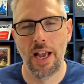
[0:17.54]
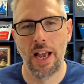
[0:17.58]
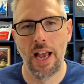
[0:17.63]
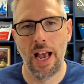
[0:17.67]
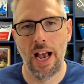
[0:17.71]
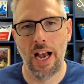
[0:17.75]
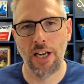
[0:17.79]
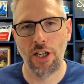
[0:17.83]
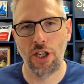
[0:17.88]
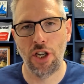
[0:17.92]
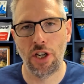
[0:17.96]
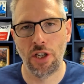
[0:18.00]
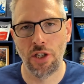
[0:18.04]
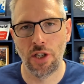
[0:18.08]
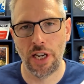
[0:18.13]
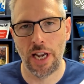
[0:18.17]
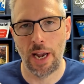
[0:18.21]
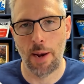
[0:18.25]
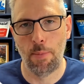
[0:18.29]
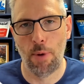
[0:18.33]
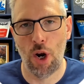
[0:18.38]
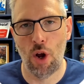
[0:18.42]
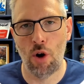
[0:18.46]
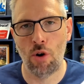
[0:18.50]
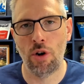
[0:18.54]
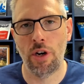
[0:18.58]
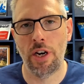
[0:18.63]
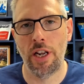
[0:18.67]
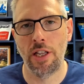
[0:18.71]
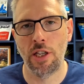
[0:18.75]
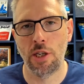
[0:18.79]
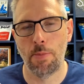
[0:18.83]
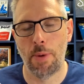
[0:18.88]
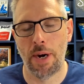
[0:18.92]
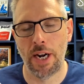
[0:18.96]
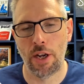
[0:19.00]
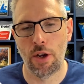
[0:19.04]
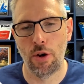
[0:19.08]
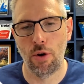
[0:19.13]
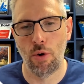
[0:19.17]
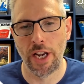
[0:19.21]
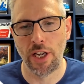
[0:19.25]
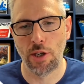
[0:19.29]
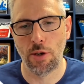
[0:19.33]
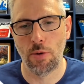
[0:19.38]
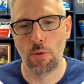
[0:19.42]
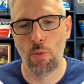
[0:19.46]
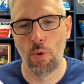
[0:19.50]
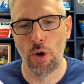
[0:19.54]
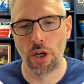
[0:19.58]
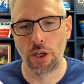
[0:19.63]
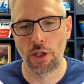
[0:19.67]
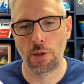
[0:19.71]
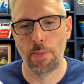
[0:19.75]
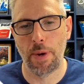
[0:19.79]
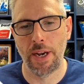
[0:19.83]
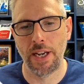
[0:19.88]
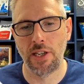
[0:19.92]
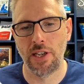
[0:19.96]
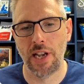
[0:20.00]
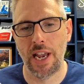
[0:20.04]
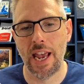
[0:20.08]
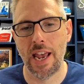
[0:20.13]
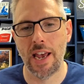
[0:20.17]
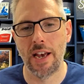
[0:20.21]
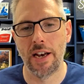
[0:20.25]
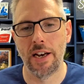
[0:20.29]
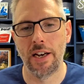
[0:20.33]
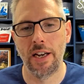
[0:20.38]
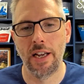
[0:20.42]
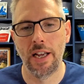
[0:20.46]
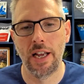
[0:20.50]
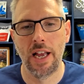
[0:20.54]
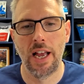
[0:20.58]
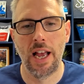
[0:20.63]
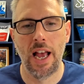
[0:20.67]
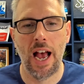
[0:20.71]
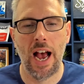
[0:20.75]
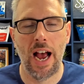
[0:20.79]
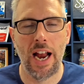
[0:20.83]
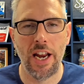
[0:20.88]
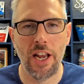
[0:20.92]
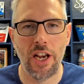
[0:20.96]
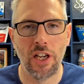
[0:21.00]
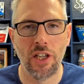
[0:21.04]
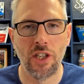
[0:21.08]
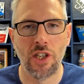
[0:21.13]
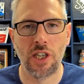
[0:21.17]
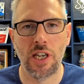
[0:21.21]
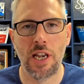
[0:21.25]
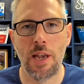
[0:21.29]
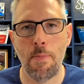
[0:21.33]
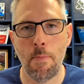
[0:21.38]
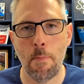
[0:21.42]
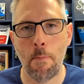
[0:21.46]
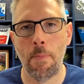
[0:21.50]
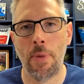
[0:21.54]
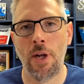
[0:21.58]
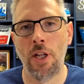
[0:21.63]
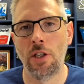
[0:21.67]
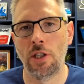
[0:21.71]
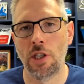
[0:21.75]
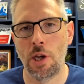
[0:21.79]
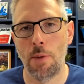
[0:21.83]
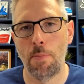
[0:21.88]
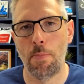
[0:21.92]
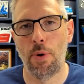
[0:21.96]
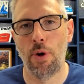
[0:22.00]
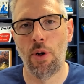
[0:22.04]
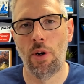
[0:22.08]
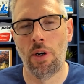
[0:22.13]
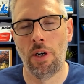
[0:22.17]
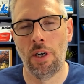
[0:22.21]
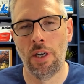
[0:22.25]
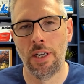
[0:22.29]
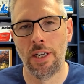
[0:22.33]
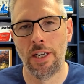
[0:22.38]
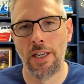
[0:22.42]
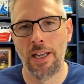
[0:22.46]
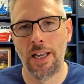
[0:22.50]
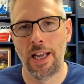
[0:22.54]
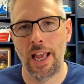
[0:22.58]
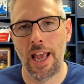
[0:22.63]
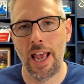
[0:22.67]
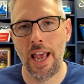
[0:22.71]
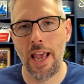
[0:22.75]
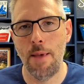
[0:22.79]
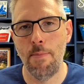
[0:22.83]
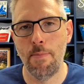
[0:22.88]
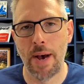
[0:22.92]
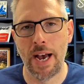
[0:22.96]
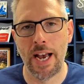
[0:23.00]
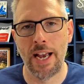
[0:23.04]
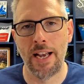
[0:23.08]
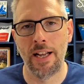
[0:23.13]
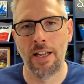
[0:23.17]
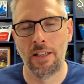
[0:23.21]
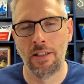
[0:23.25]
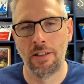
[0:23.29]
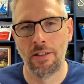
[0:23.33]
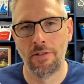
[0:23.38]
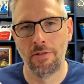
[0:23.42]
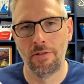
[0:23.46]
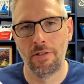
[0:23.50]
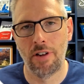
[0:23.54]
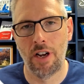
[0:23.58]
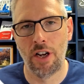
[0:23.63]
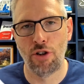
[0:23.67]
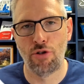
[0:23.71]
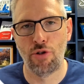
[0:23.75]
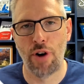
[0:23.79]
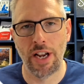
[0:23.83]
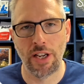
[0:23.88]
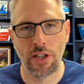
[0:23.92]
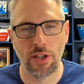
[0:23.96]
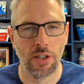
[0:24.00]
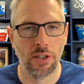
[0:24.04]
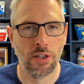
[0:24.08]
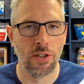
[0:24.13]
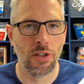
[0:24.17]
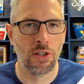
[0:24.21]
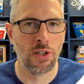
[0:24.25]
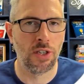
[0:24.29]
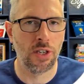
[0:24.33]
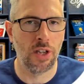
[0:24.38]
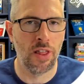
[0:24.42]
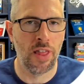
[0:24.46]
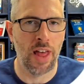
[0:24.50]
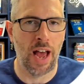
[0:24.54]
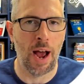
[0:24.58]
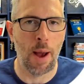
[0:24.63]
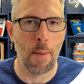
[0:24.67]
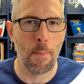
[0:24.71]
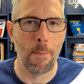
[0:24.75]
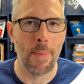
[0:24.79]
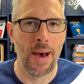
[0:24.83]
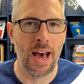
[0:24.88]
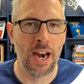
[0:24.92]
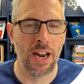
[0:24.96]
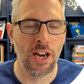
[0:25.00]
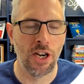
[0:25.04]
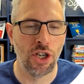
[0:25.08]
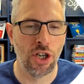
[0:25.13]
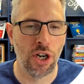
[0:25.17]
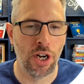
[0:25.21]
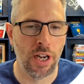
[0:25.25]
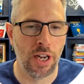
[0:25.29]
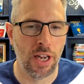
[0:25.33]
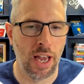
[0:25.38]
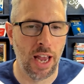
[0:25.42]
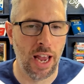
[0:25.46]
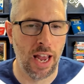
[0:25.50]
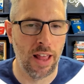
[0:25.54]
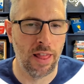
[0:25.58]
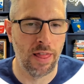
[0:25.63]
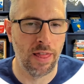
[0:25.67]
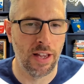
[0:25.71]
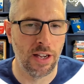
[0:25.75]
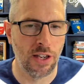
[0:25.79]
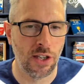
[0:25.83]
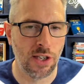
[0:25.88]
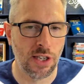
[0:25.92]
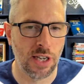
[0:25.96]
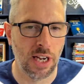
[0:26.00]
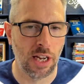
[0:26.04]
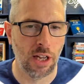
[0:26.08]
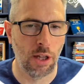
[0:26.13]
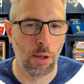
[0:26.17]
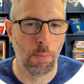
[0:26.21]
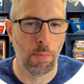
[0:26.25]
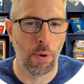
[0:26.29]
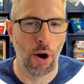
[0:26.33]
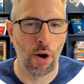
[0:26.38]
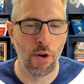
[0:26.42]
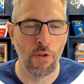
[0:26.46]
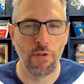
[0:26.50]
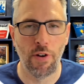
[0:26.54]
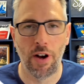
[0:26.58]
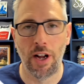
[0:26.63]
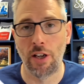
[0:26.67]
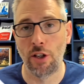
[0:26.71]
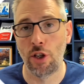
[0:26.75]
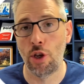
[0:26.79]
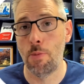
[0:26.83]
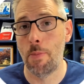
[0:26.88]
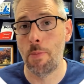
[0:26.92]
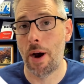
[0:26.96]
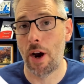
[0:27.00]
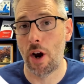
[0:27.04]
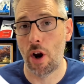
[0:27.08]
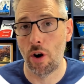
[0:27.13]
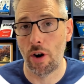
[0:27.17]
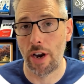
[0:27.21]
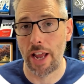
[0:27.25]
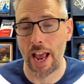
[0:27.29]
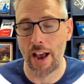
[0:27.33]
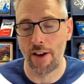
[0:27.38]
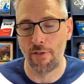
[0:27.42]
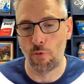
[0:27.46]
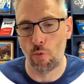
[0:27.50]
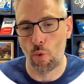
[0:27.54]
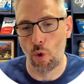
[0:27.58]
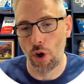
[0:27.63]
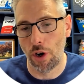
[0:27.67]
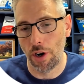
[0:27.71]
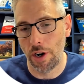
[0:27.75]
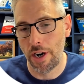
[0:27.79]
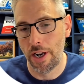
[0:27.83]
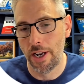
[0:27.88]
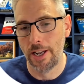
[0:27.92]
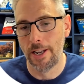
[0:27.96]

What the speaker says: As you can see, I'm logged into my Google Workspace here, and you can see multiple email addresses that I'm managing in this single profile. You might only have one,